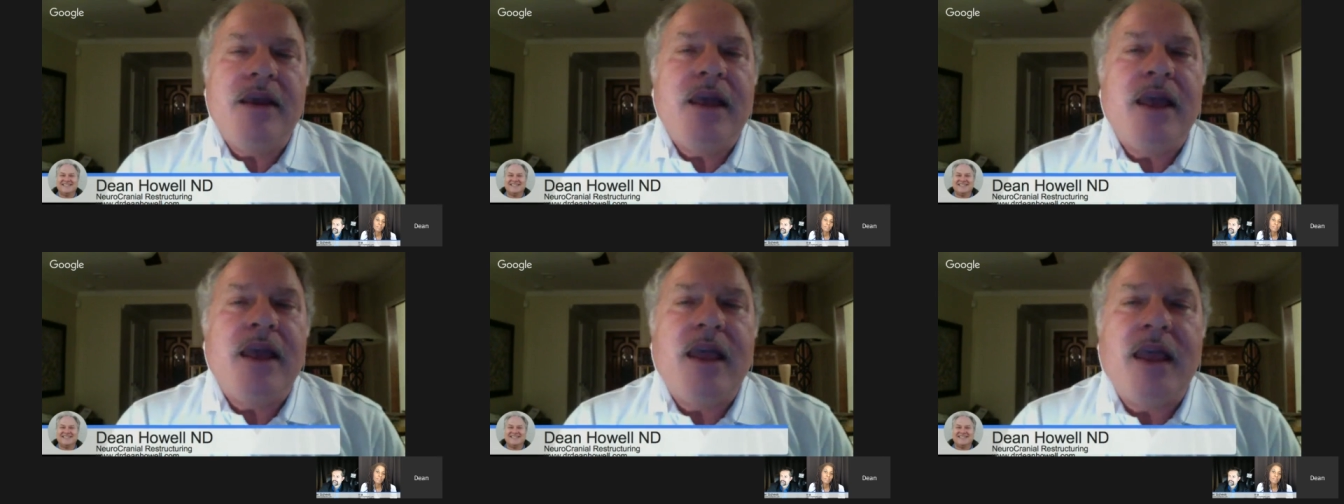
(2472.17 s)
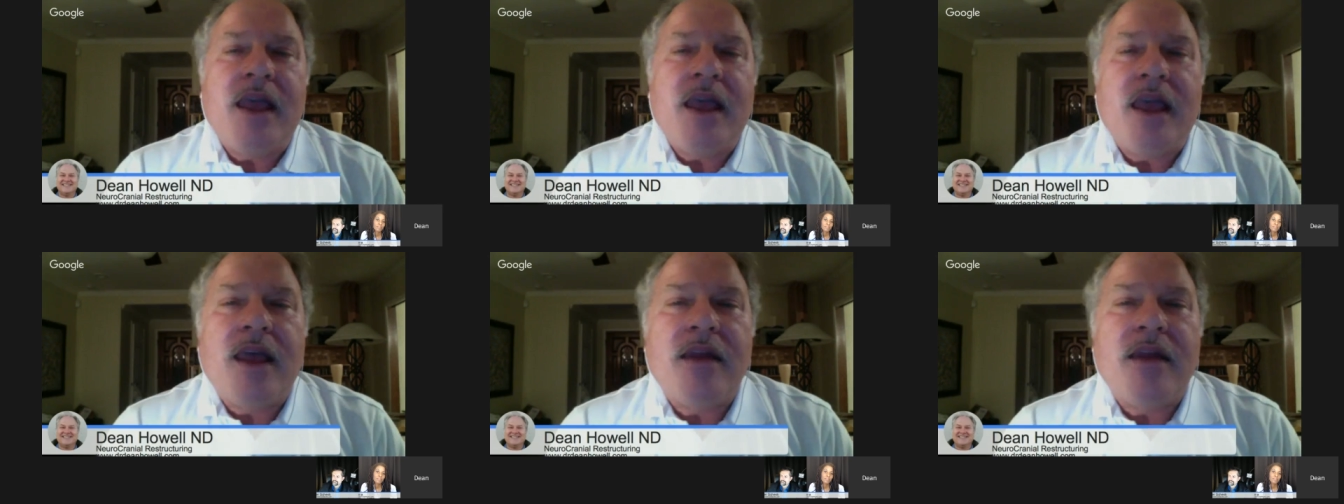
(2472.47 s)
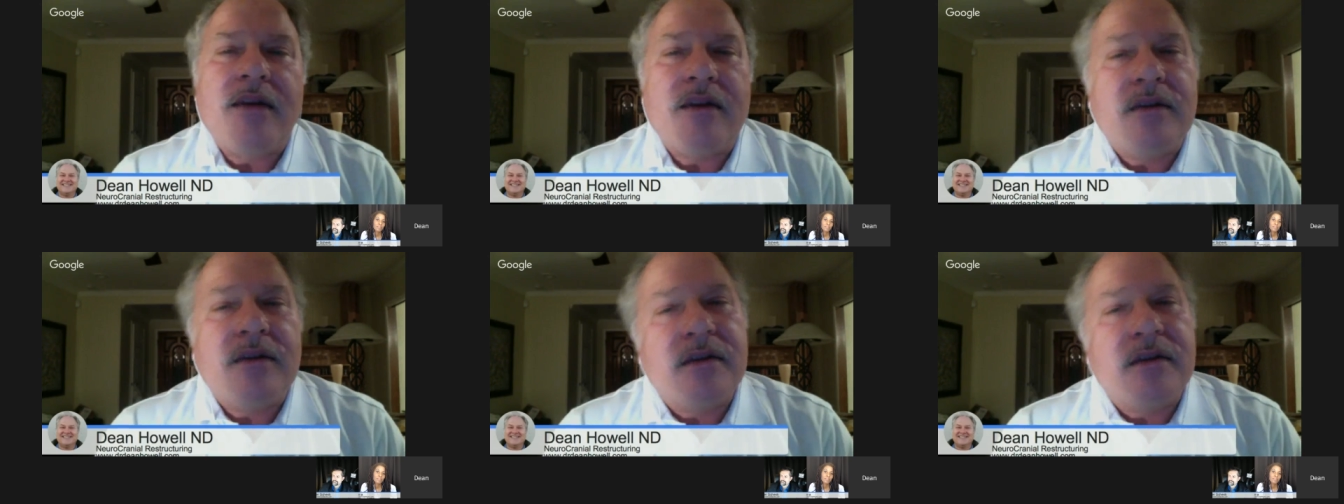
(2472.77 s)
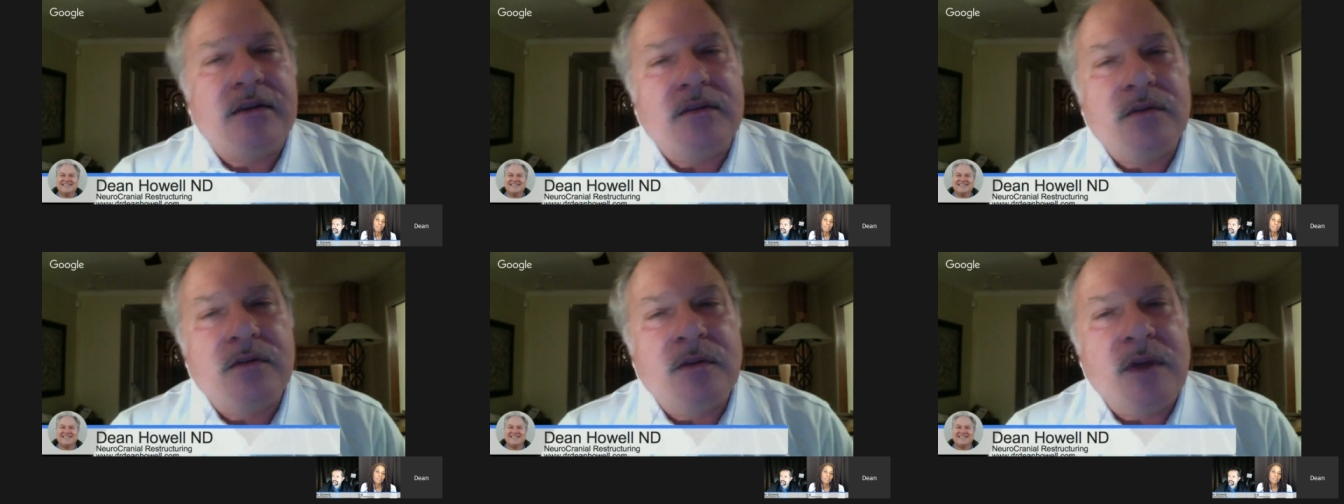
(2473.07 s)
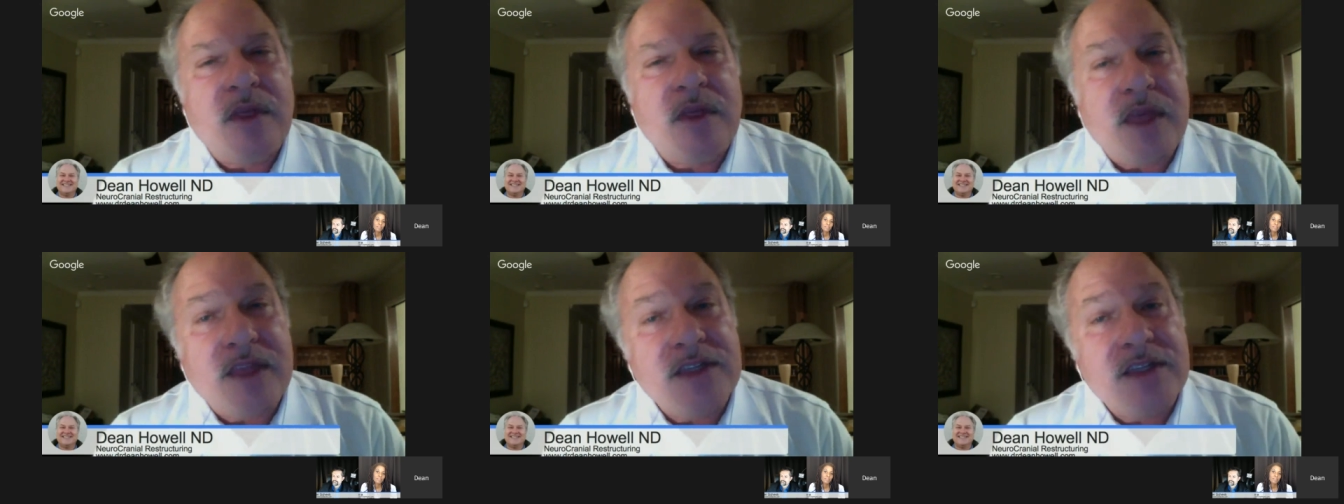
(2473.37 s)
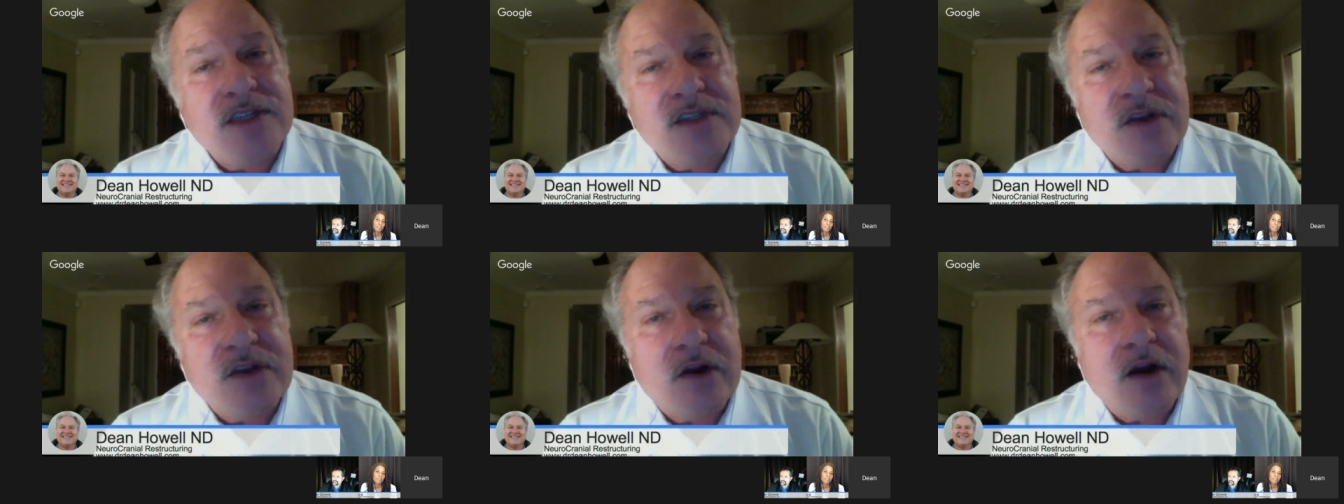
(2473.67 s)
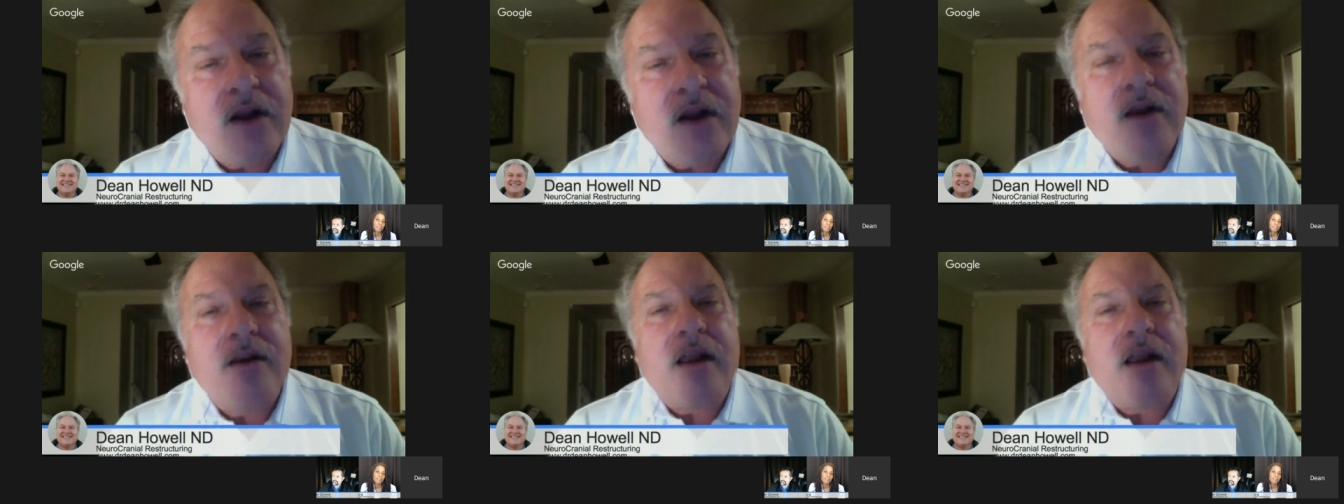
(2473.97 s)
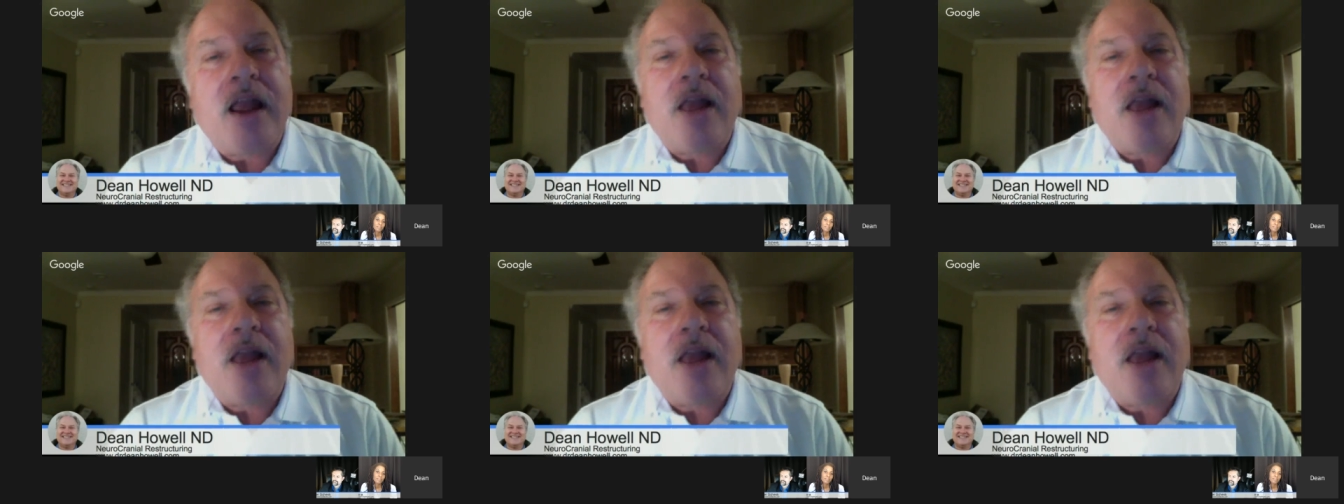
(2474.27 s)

And with N C R,